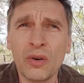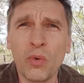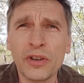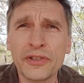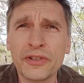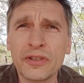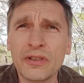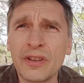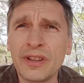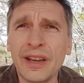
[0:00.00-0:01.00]
was
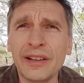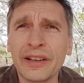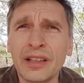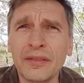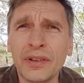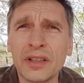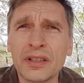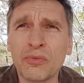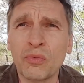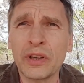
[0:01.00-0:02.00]
the daily
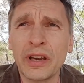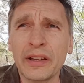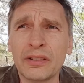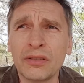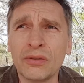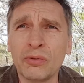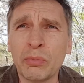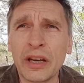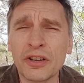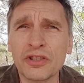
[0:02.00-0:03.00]
activities. We had to
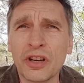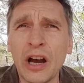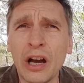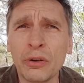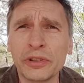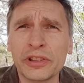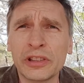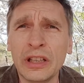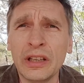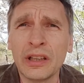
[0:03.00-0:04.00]
manage the
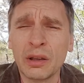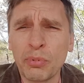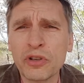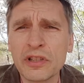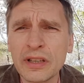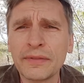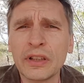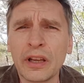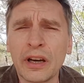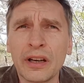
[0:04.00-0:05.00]
house. The boys lived
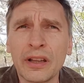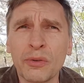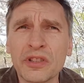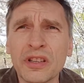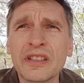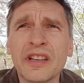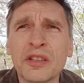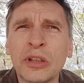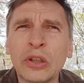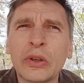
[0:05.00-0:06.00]
in there. It was an
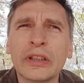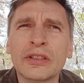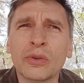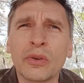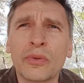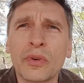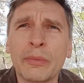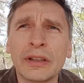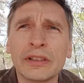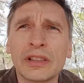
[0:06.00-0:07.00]
assessment unit, so 3
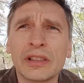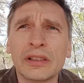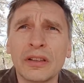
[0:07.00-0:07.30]
months,